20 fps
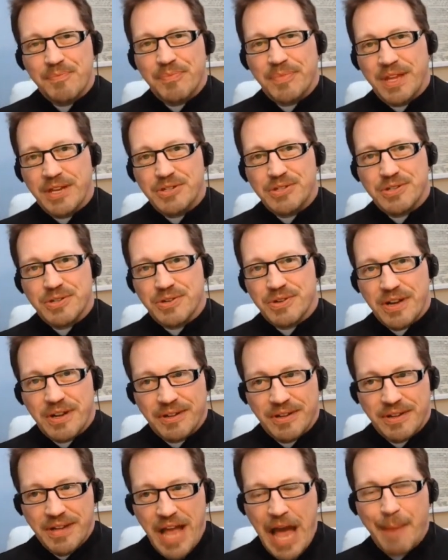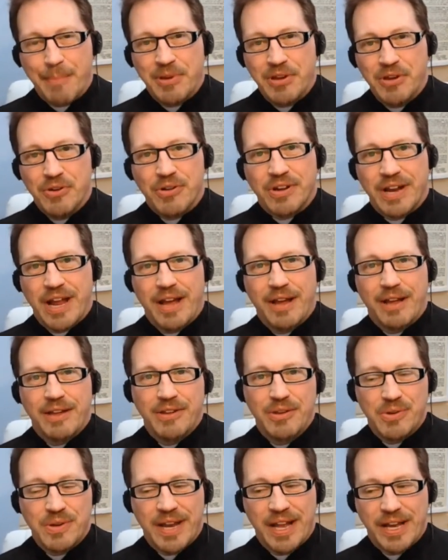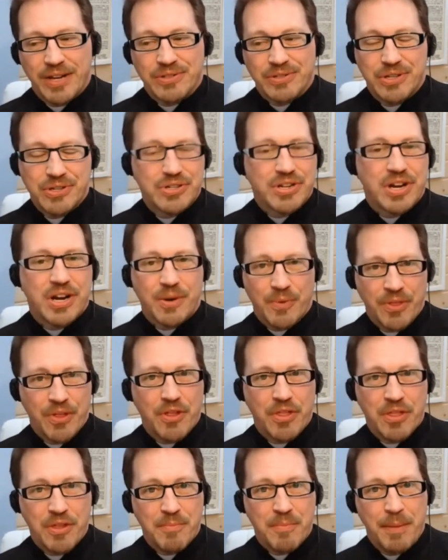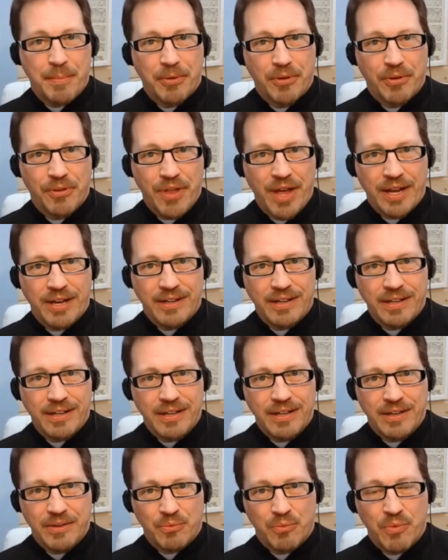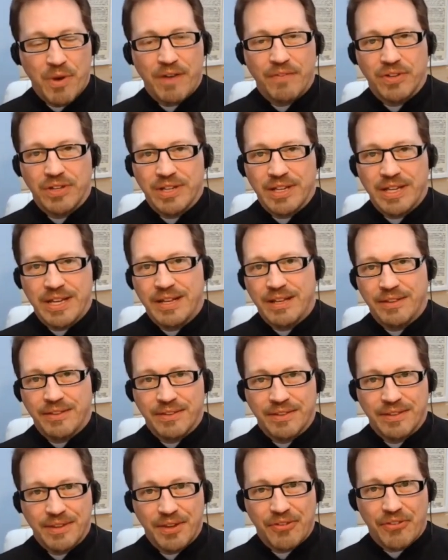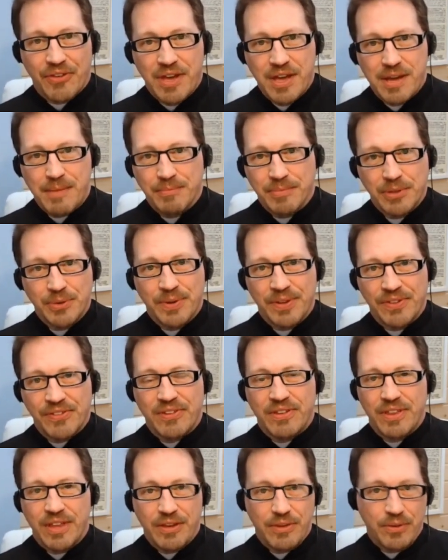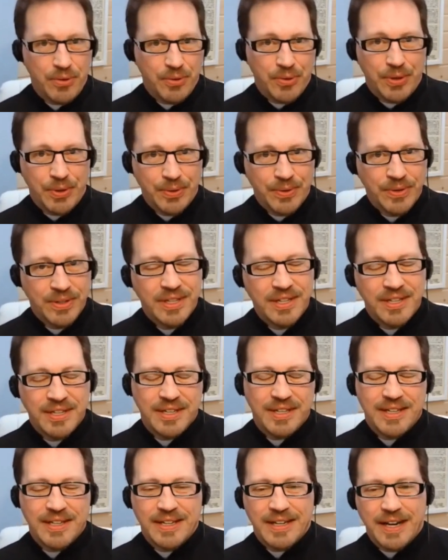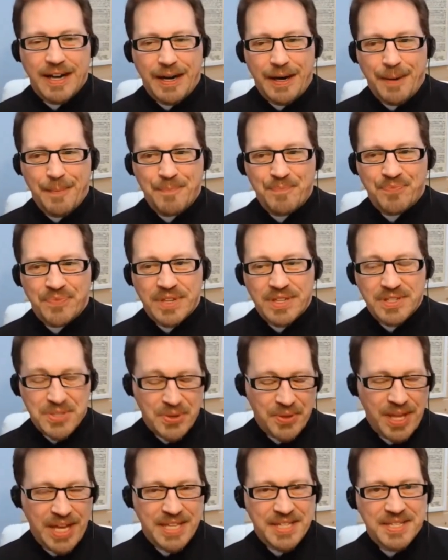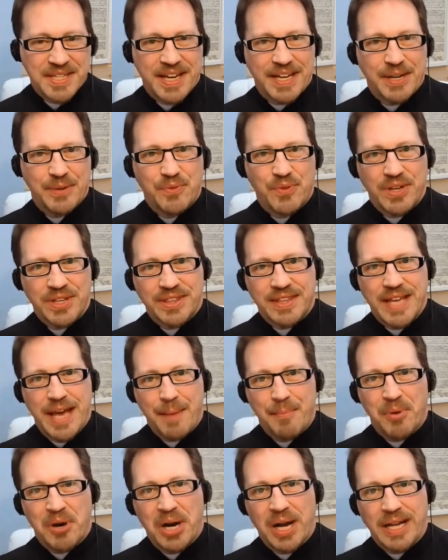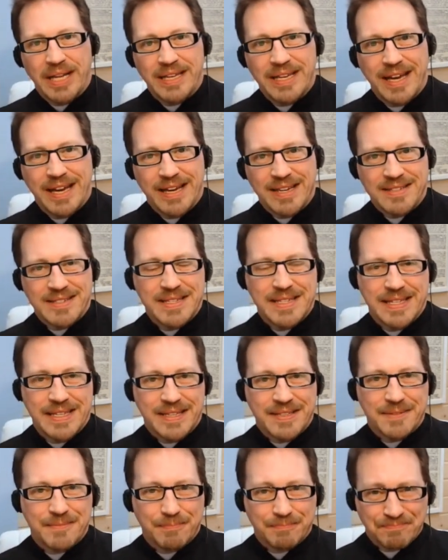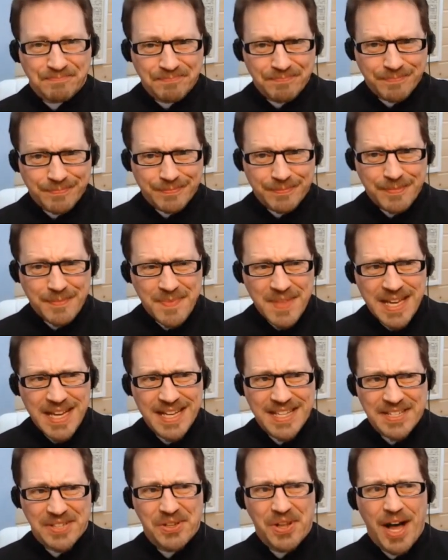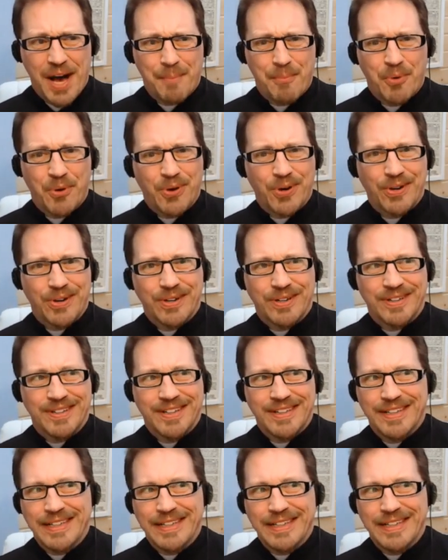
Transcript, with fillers: that you're happy you can actually share it with other people that revel in the same lunacy that you do. So that's kind of what that podcast is. It's a lot more